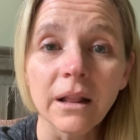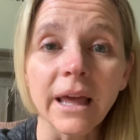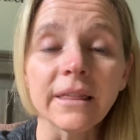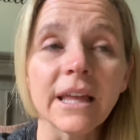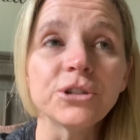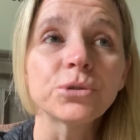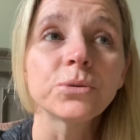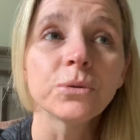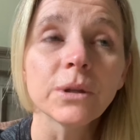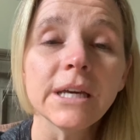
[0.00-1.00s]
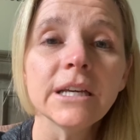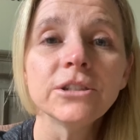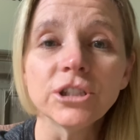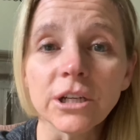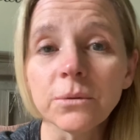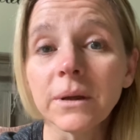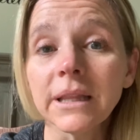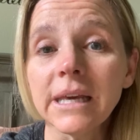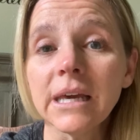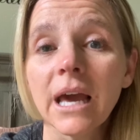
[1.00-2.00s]
Like they truly,
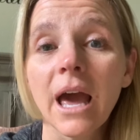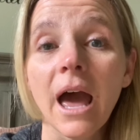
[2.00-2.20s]
genuinely